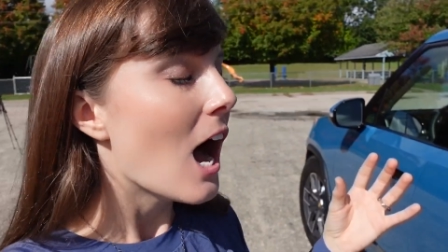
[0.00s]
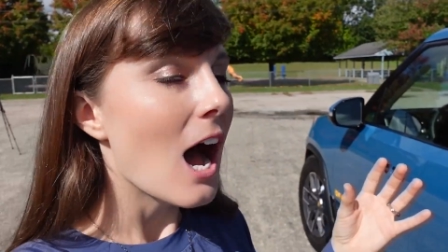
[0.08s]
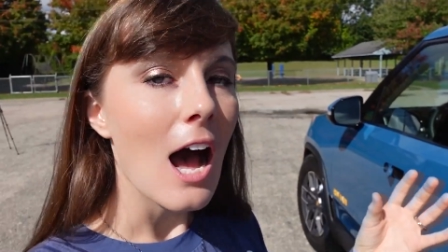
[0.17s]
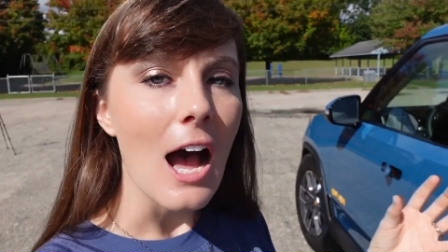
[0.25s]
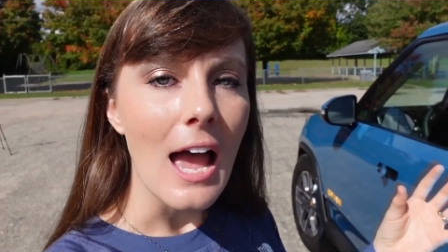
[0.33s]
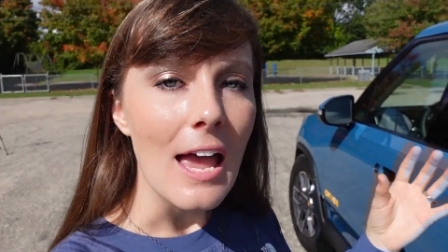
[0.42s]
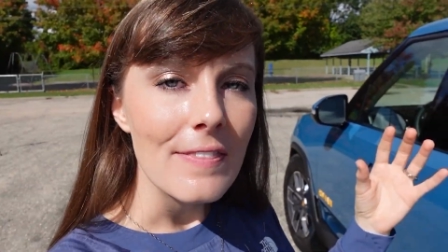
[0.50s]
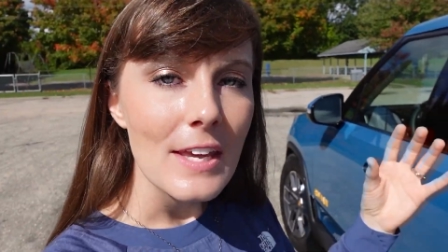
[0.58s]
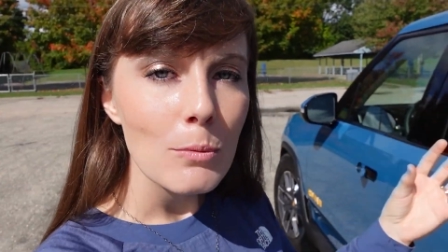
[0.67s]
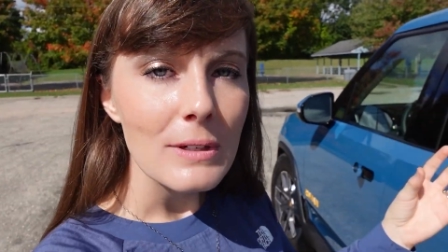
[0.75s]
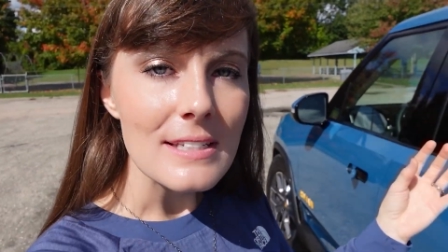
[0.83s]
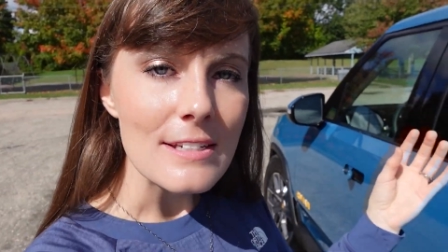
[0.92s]
And
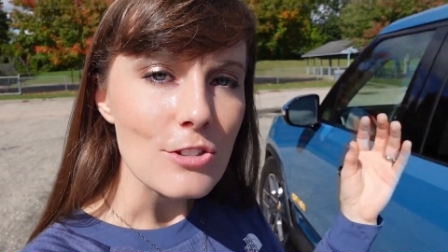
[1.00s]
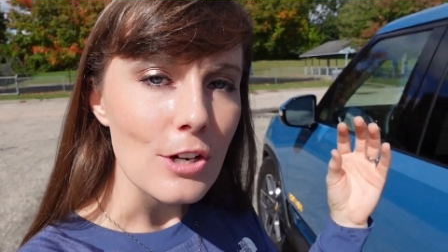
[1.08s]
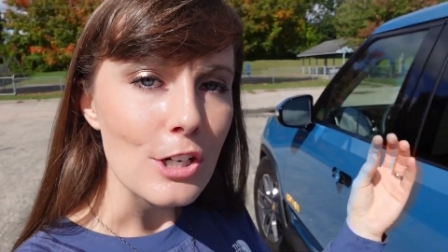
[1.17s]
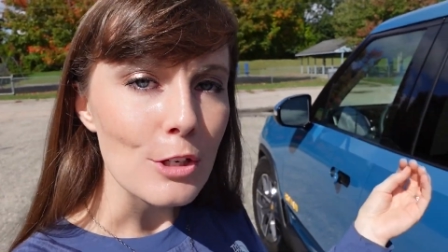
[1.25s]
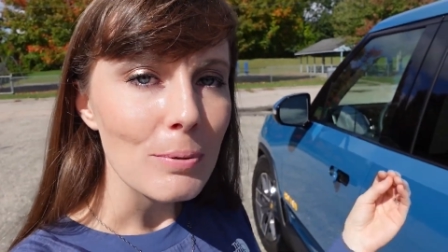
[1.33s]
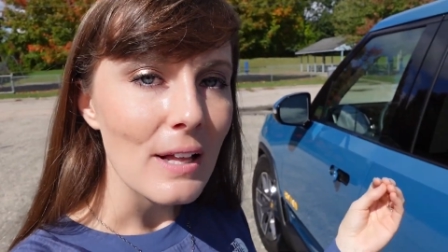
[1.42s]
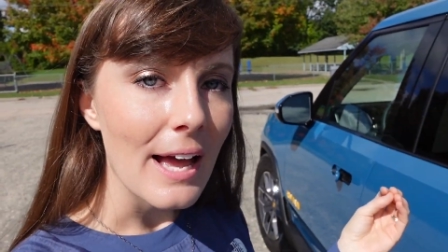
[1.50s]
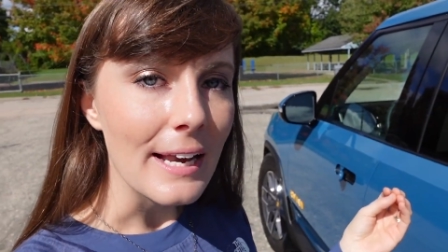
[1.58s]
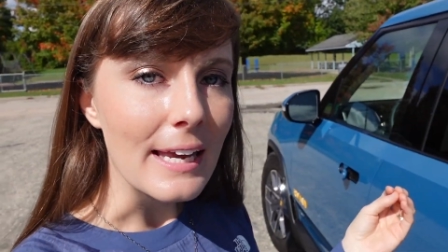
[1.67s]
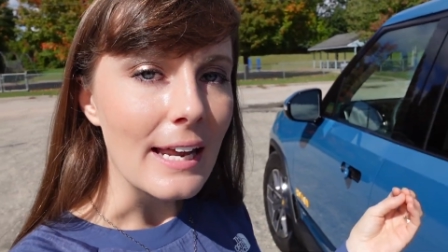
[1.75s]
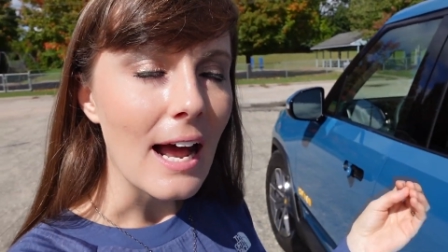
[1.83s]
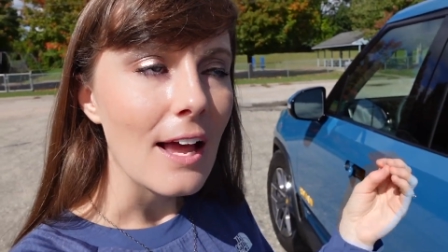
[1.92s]
then once I started
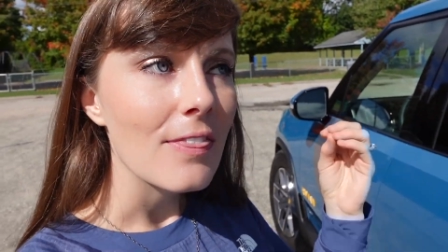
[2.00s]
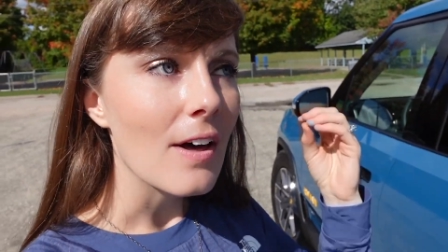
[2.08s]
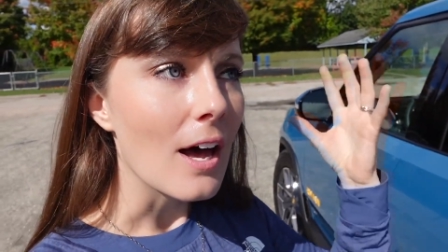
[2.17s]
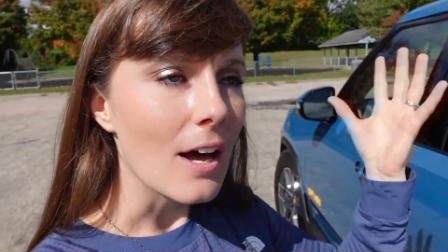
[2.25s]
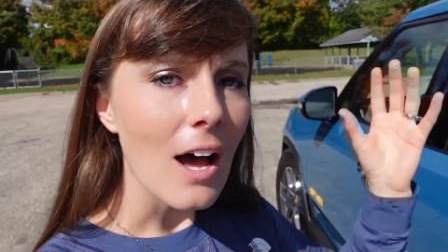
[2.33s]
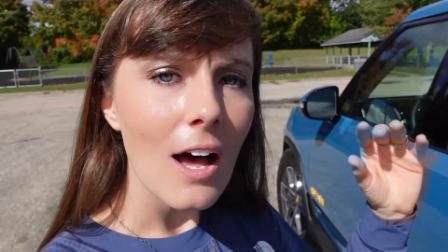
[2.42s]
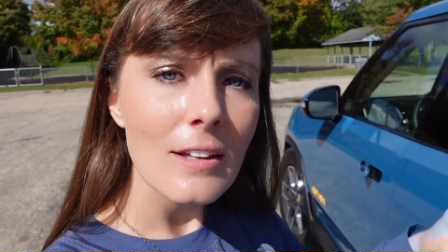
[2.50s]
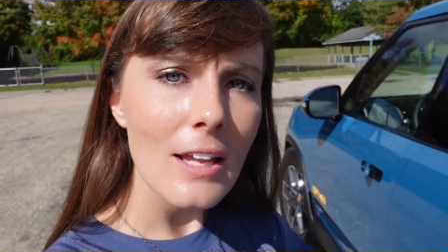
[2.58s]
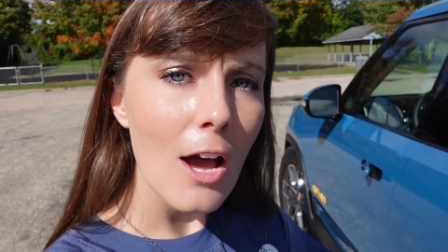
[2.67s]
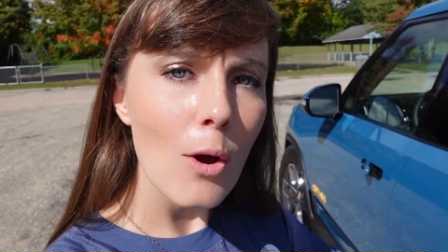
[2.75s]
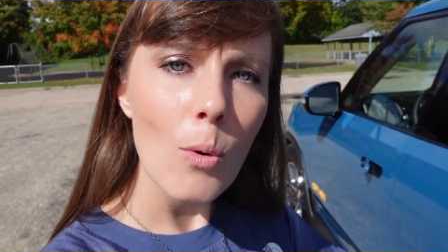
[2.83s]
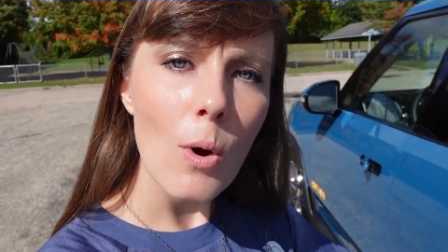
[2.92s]
applying it, I thought,
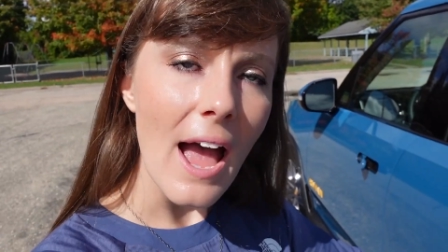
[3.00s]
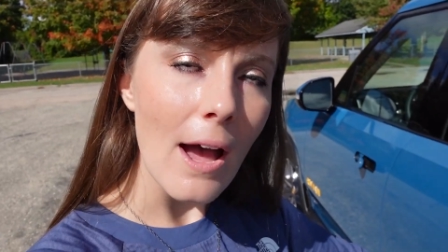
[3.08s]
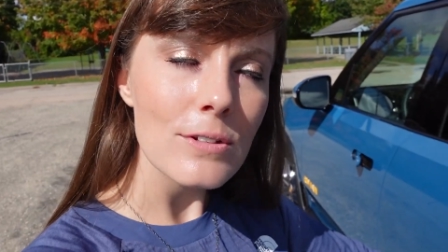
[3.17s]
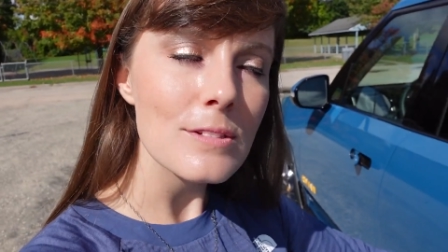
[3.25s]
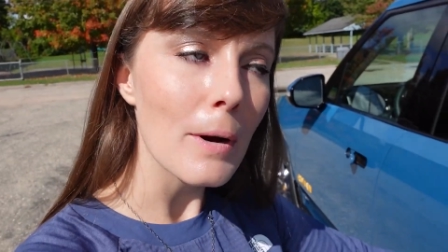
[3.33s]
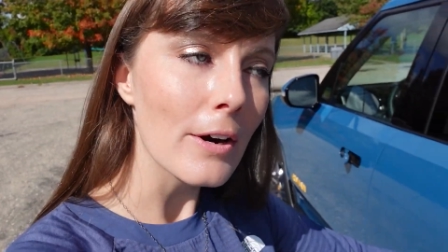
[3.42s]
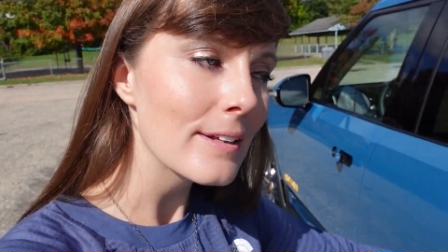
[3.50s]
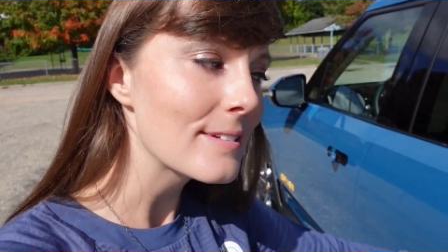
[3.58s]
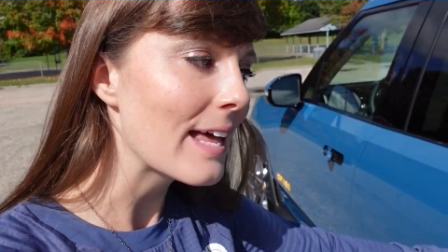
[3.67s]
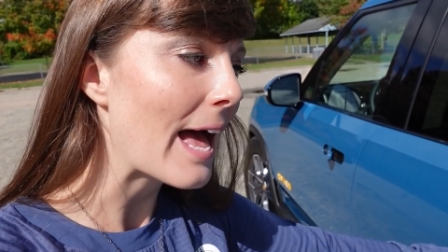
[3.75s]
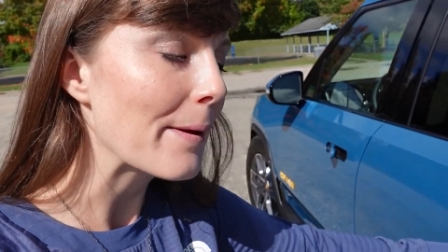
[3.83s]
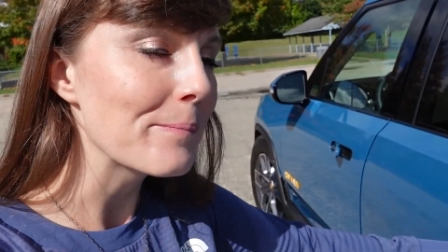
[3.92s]
hello, how smart is
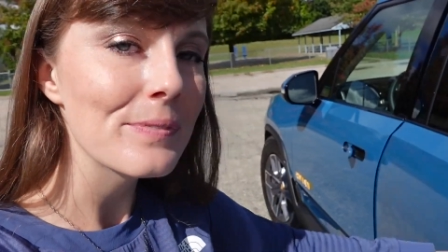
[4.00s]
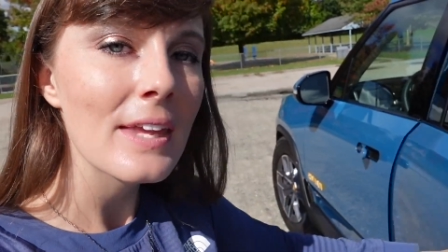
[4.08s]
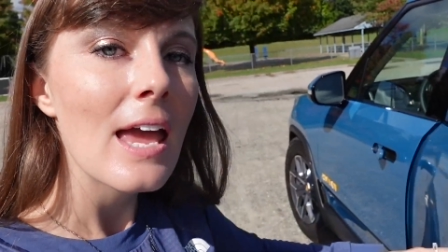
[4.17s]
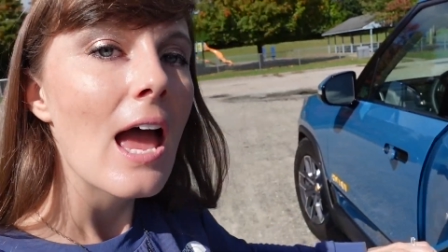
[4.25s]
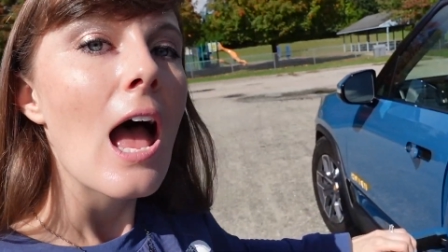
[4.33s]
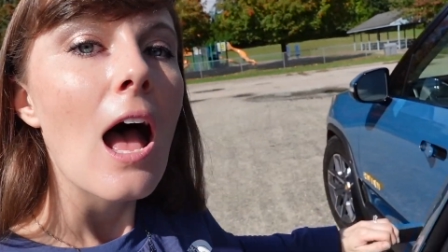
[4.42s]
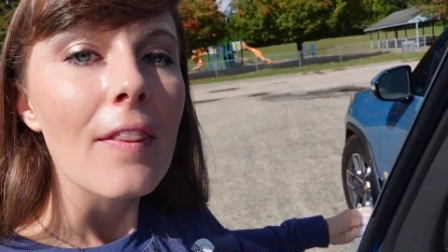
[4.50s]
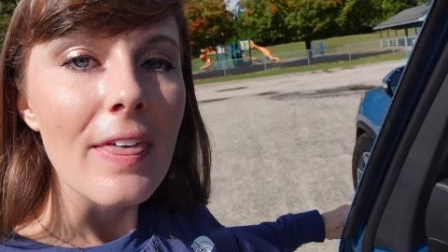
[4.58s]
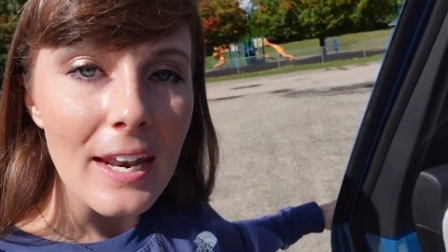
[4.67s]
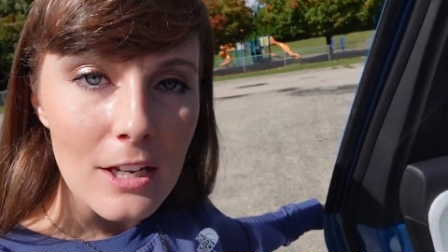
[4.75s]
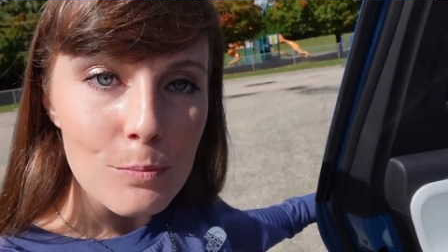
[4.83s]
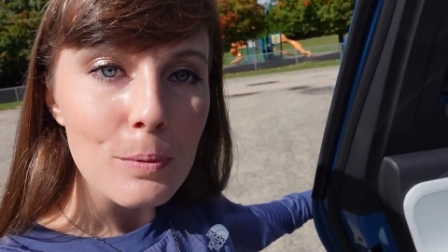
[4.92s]
that?
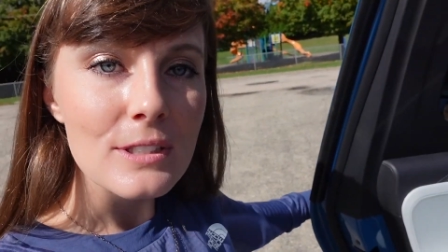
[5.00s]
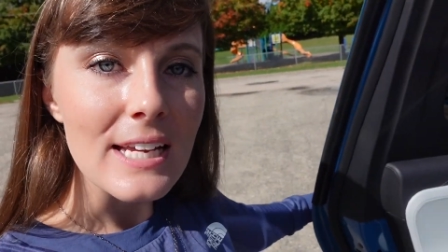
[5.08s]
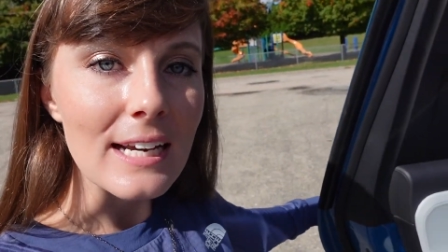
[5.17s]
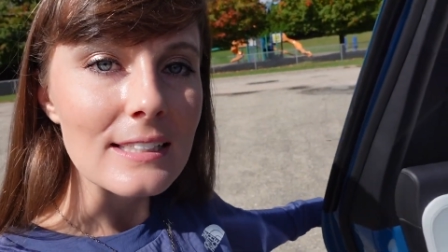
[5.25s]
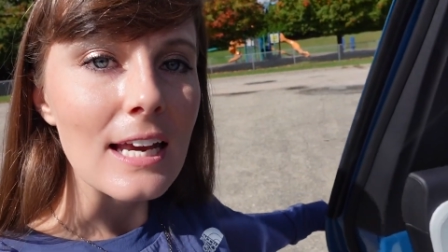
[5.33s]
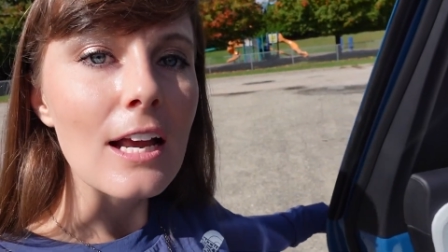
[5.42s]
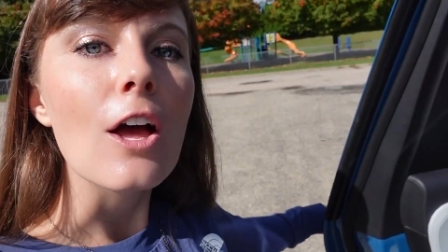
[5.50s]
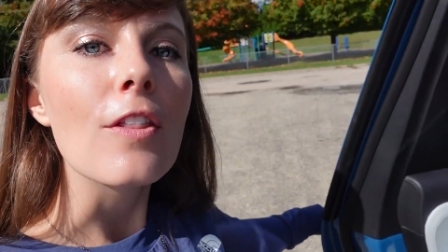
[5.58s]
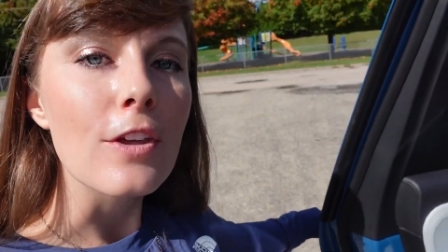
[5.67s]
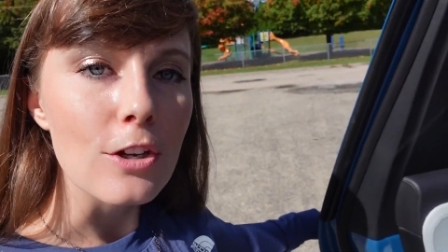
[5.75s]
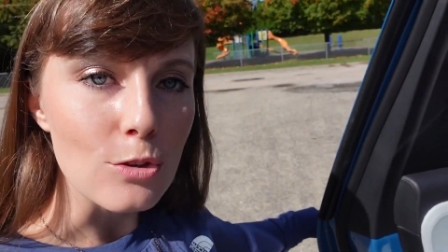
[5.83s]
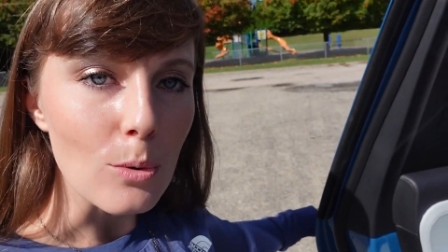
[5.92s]
That is protecting
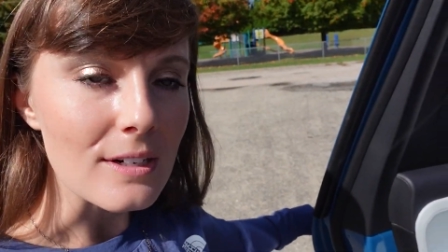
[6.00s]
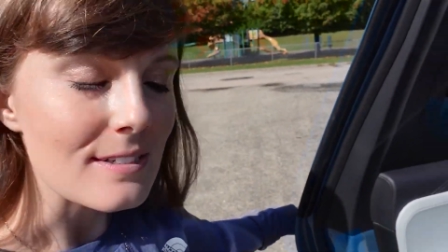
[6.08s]
the door